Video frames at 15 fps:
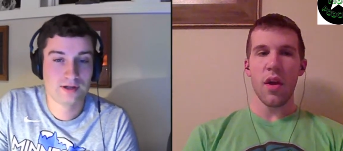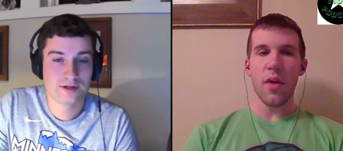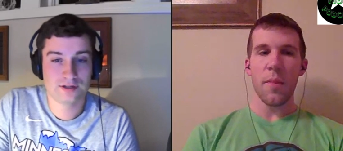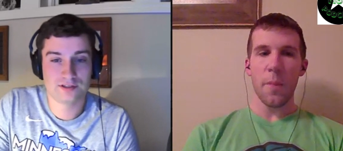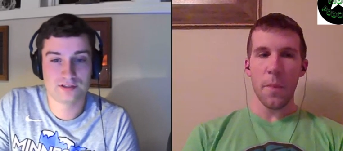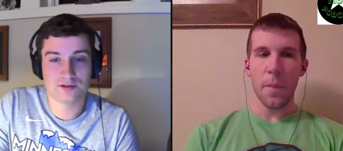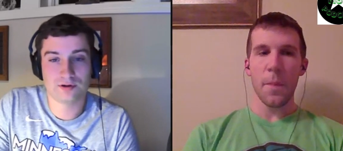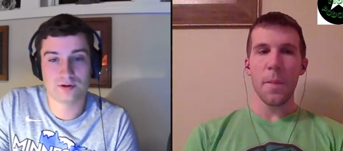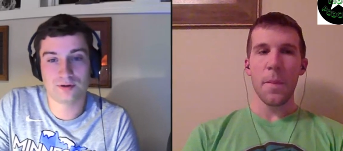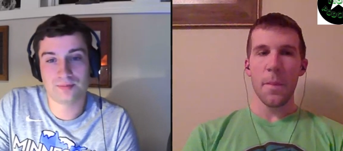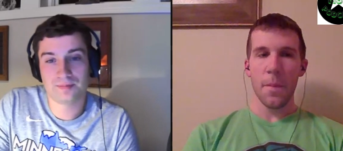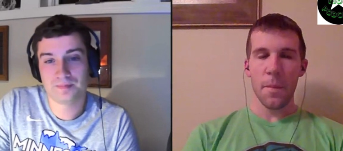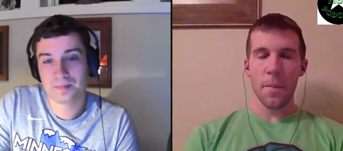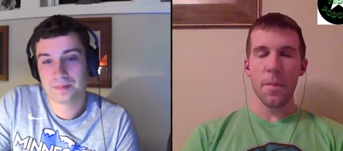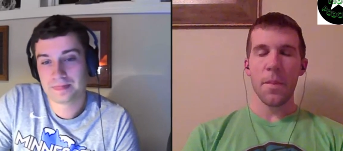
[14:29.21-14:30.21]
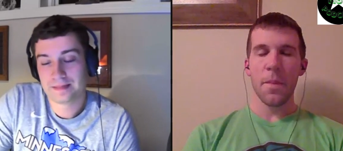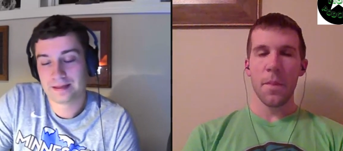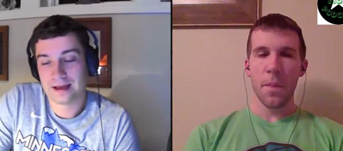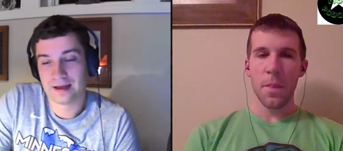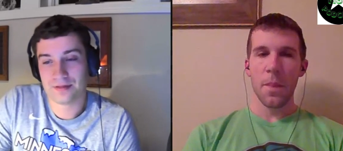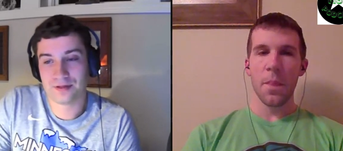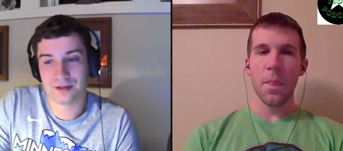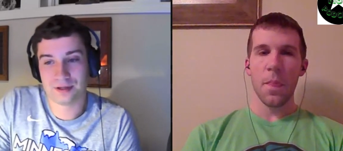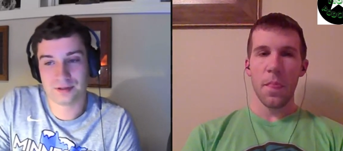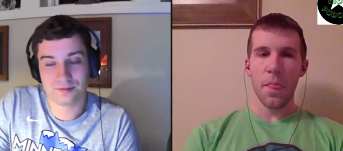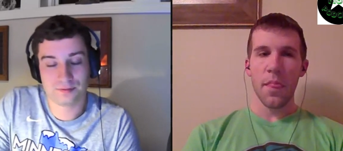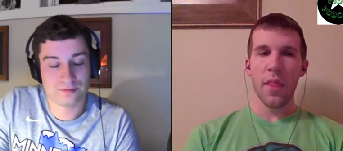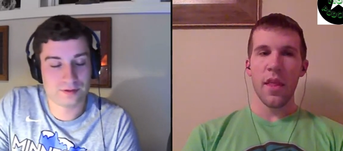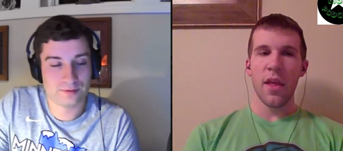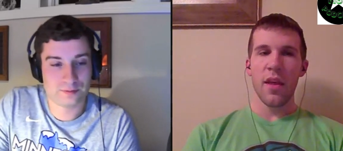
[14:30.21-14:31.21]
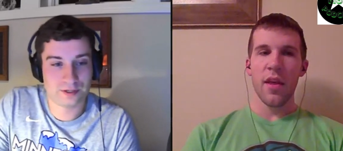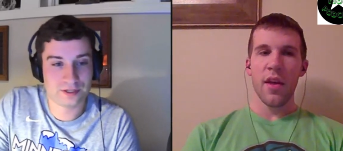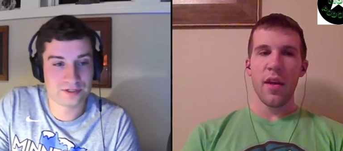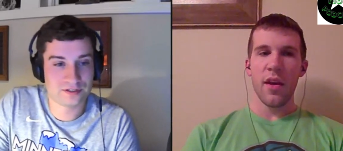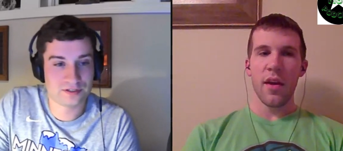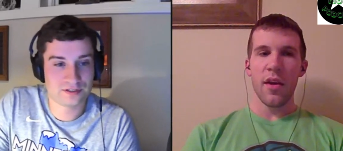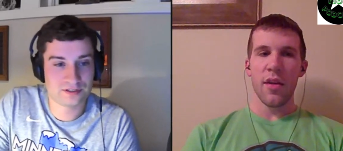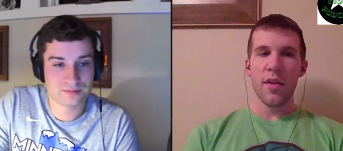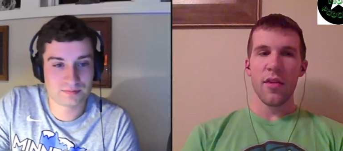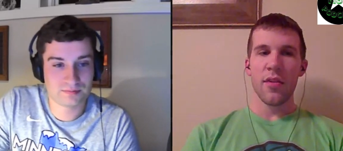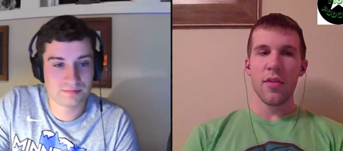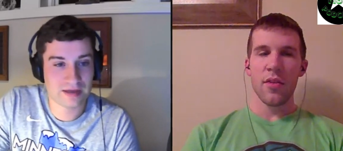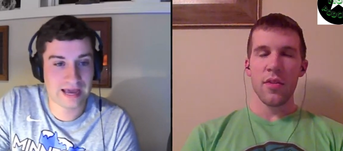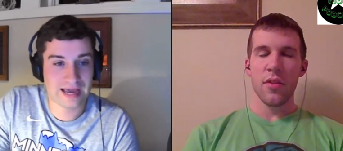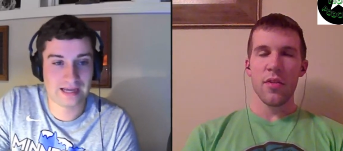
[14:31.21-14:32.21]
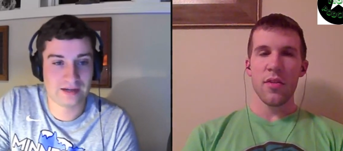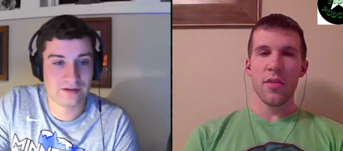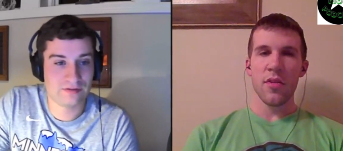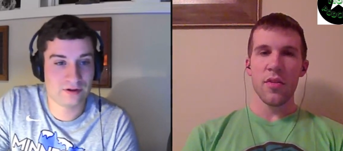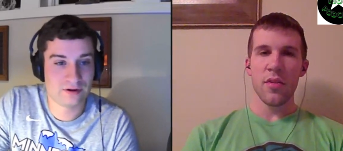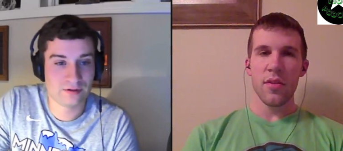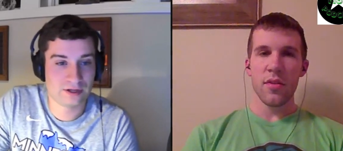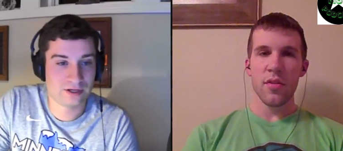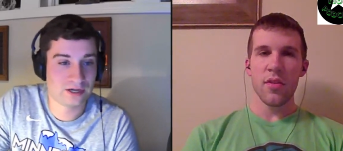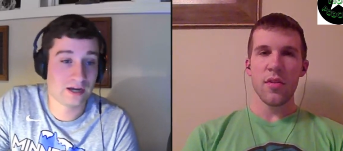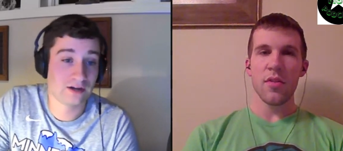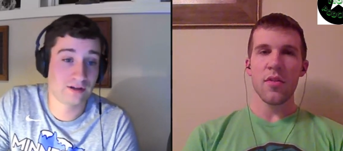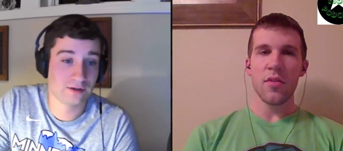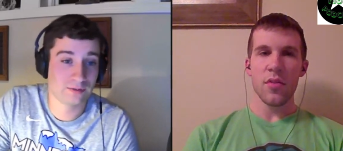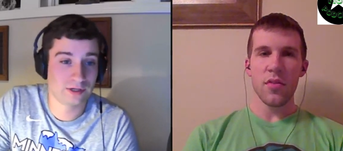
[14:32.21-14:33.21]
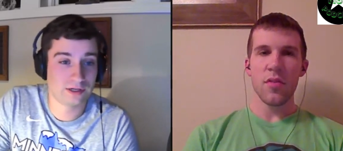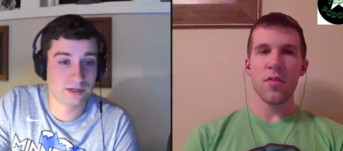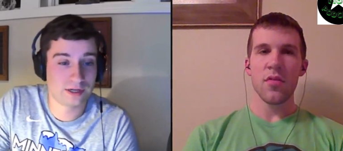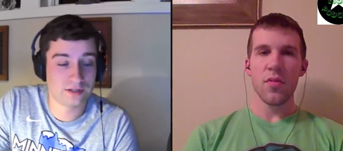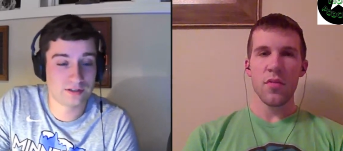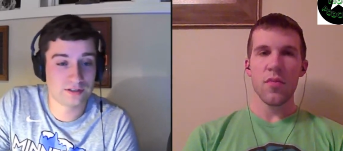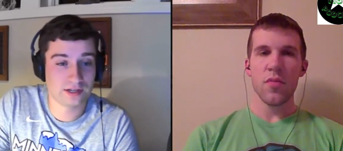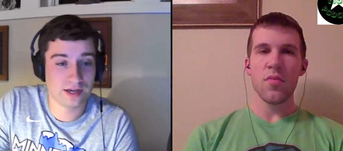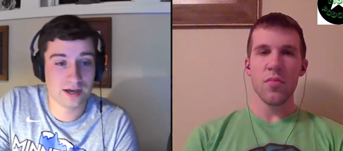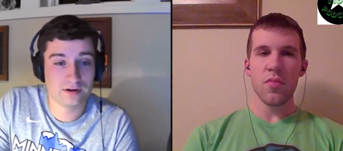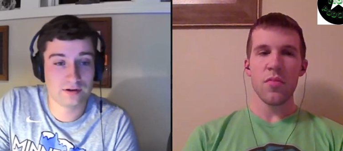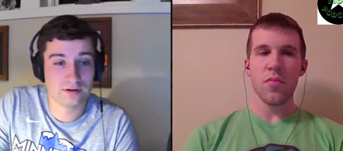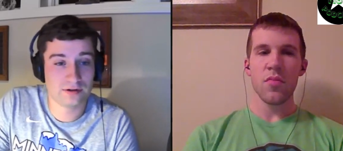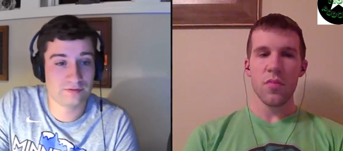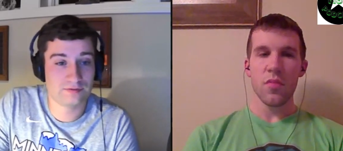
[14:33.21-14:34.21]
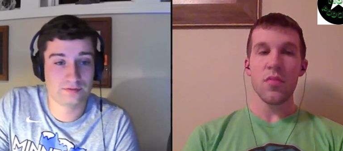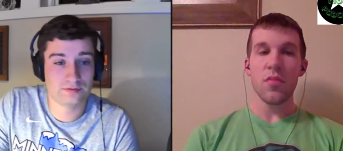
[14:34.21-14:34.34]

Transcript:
Speaker 1: So I think if if we can just hang in there, like kind of like we did against Seattle, and if